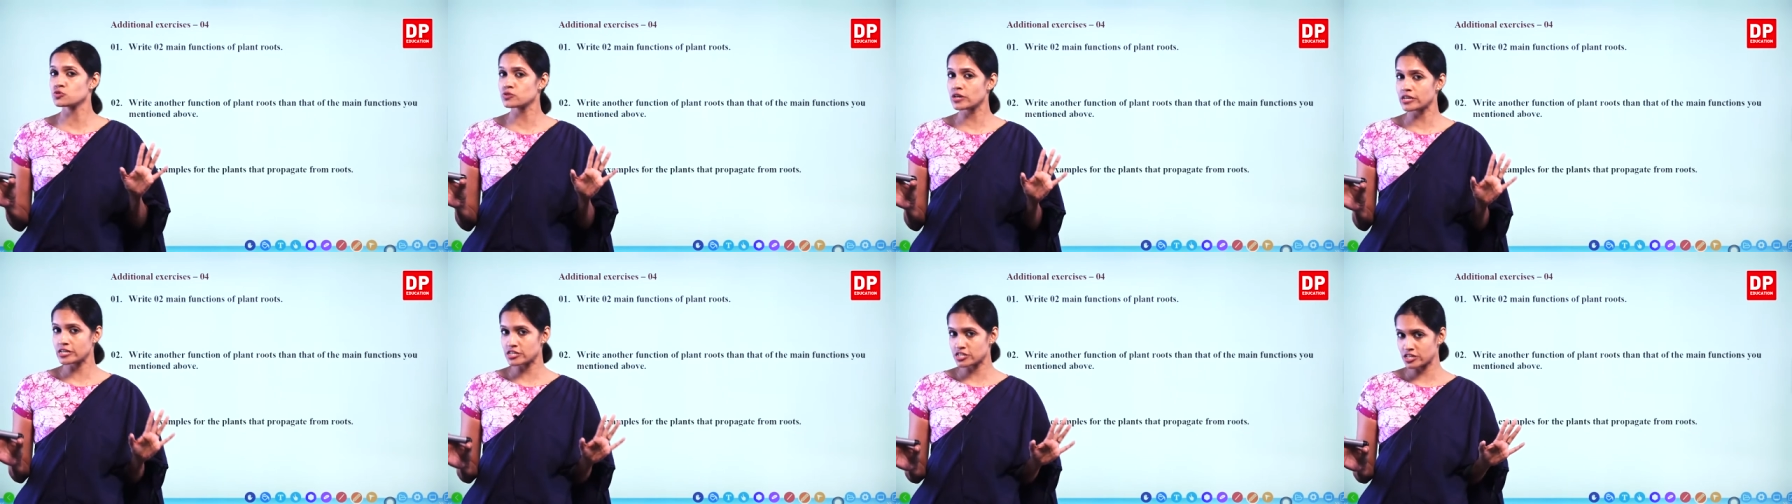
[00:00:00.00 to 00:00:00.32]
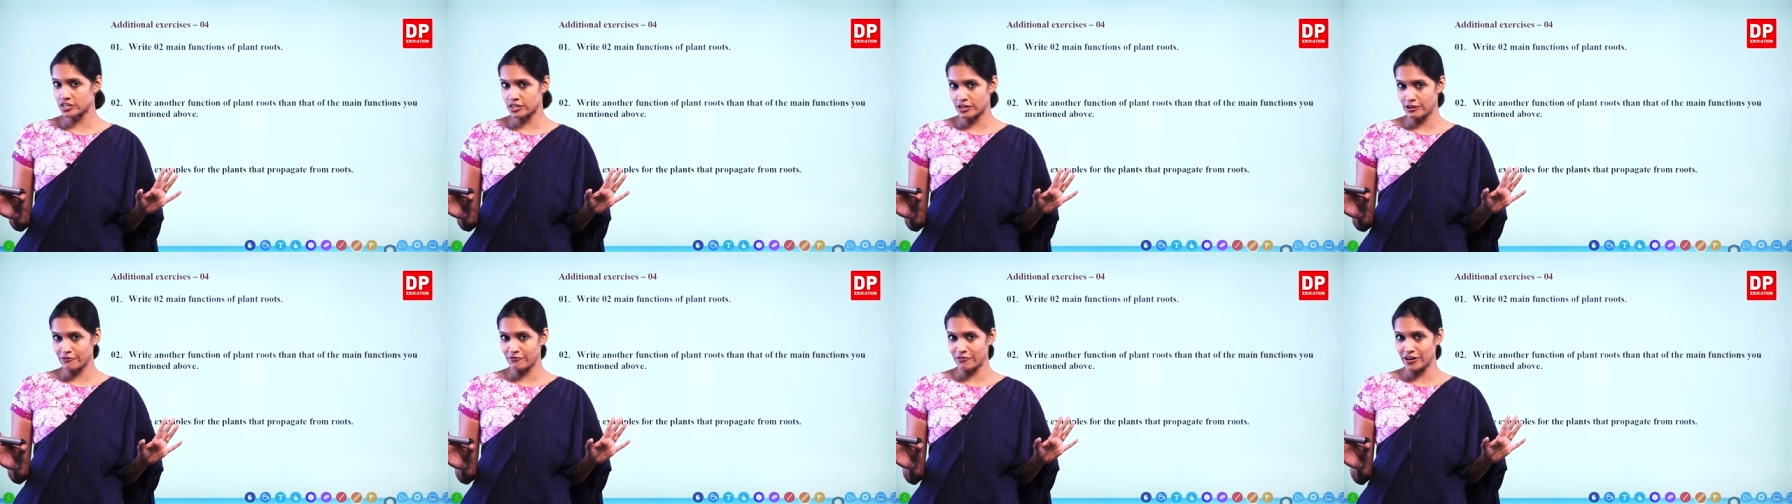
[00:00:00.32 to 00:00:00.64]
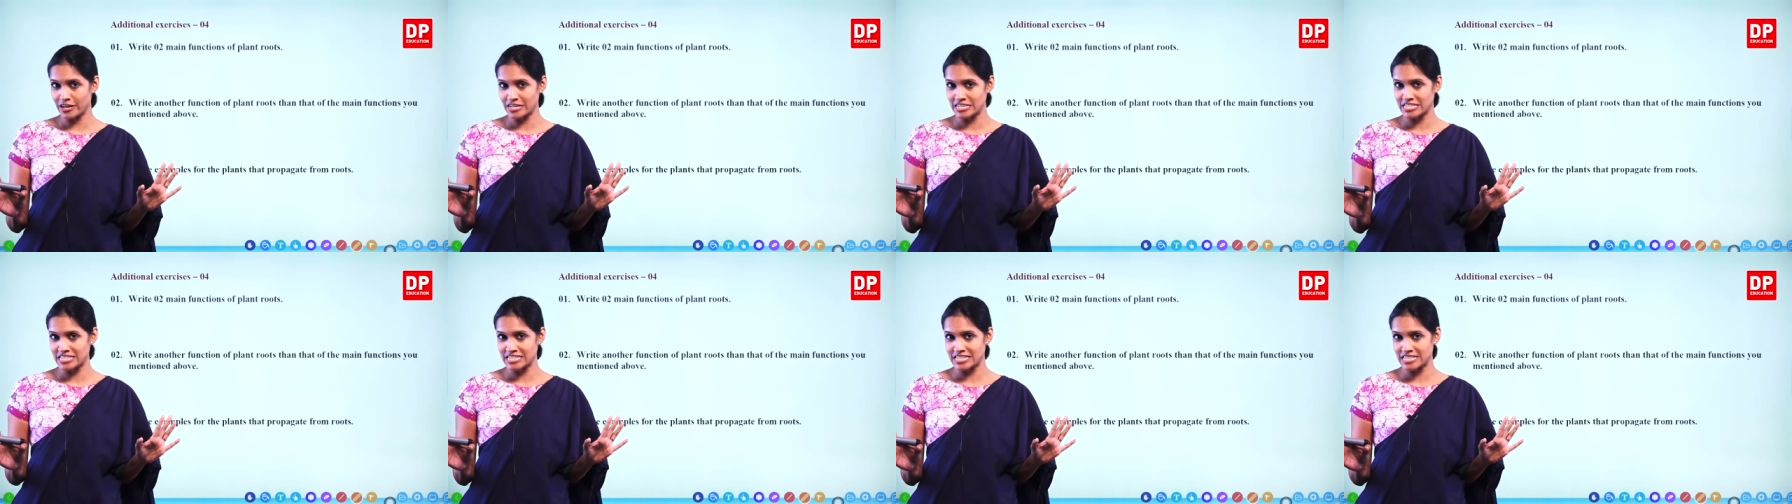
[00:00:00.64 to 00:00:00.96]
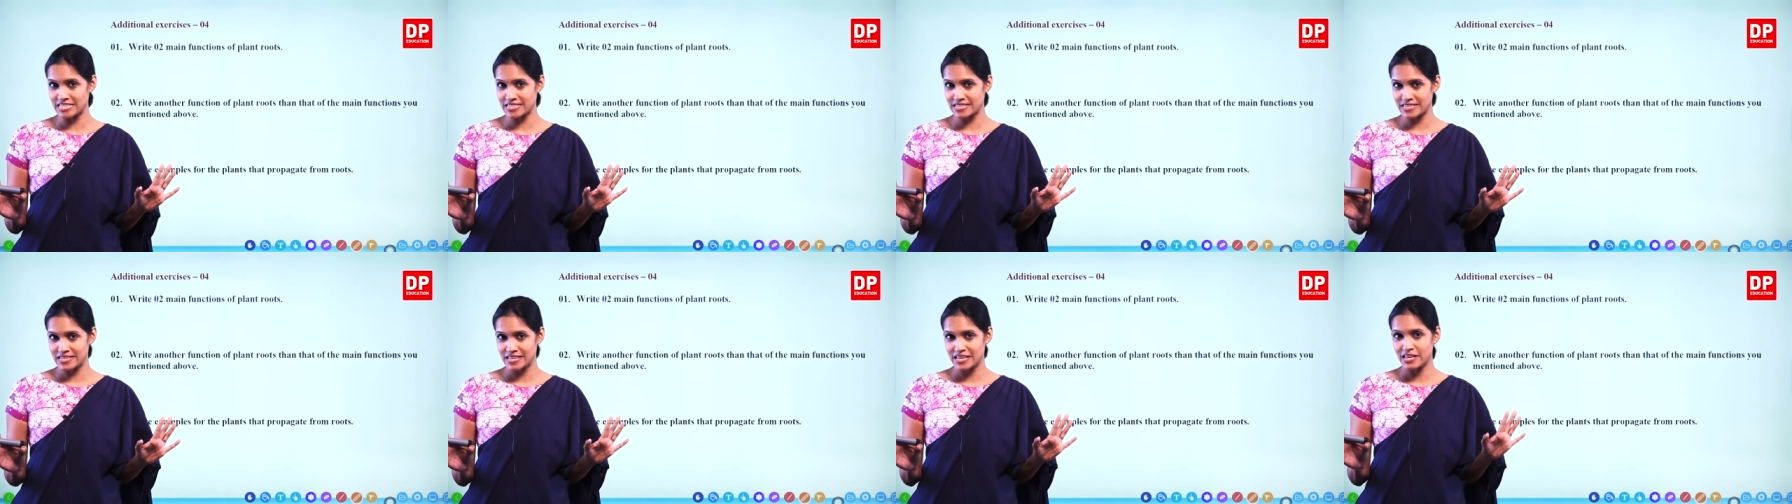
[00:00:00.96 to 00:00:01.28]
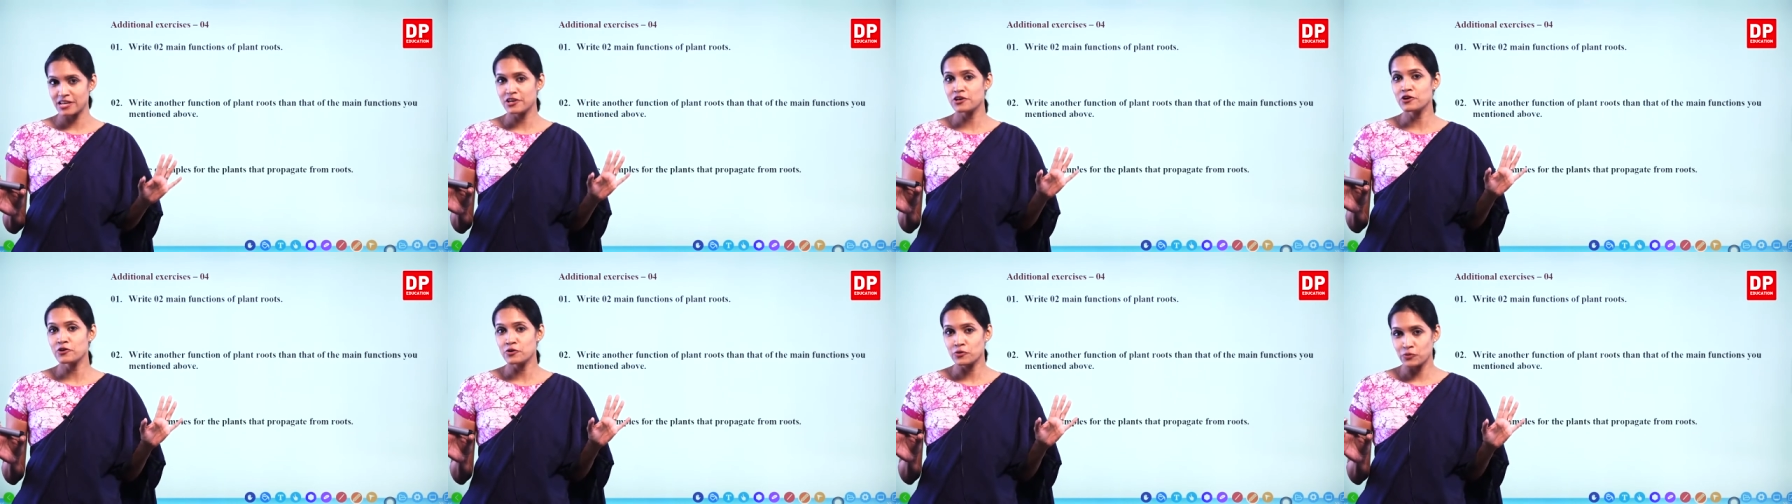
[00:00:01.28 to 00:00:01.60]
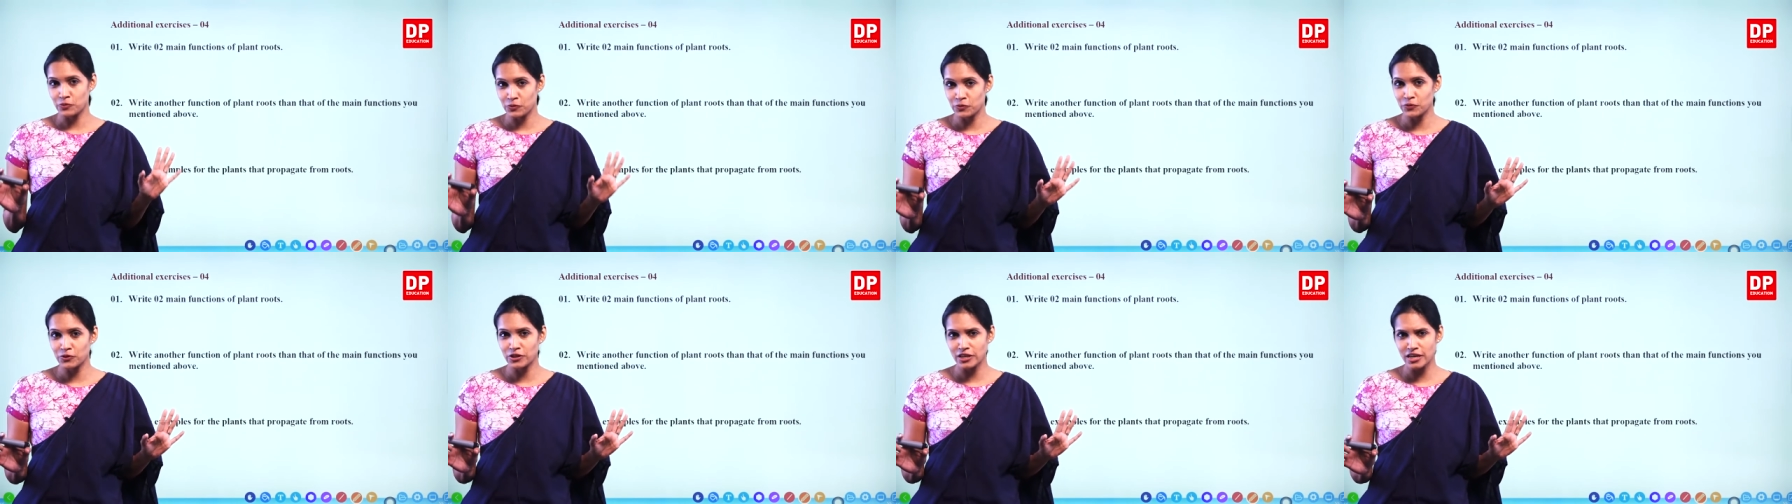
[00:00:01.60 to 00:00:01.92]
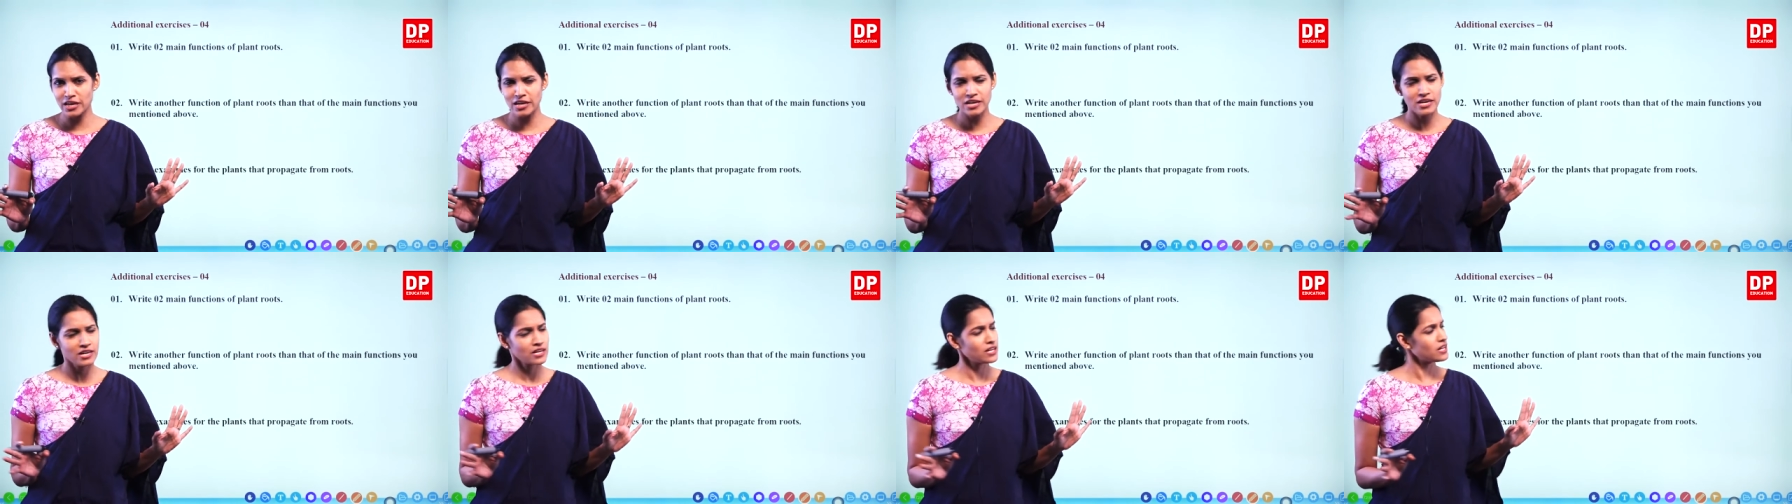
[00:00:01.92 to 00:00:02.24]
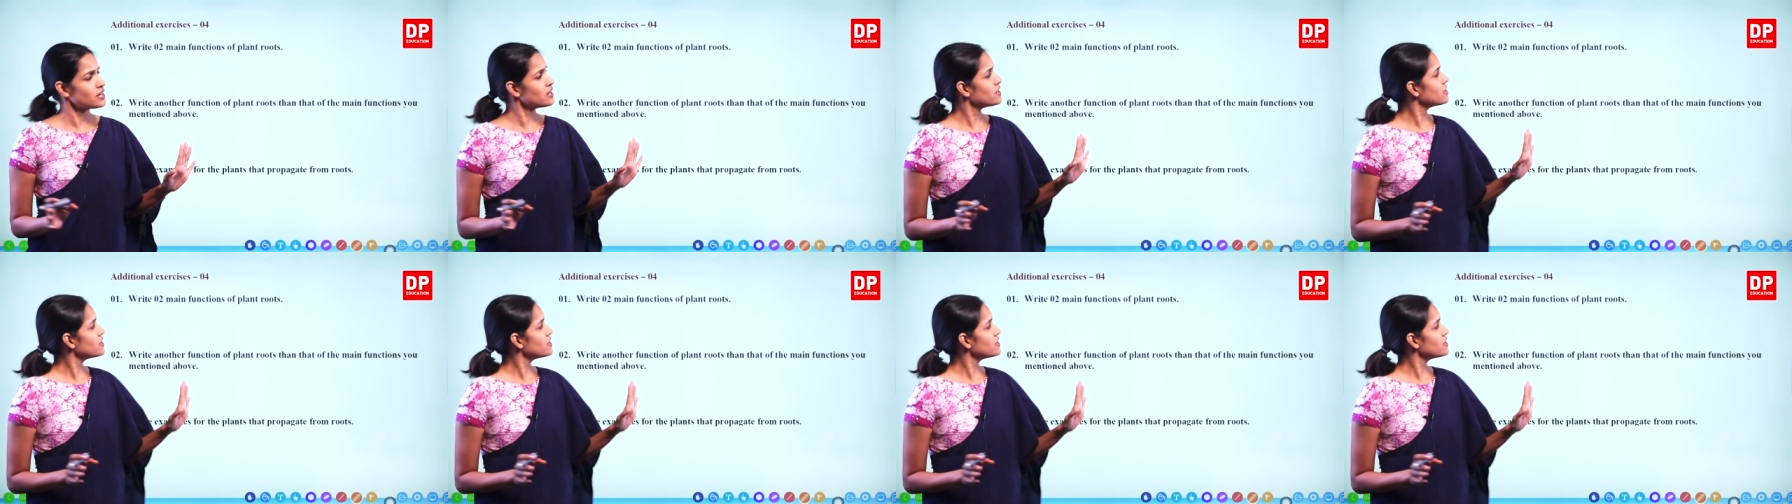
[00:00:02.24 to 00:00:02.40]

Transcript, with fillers: or additional functions. Okay,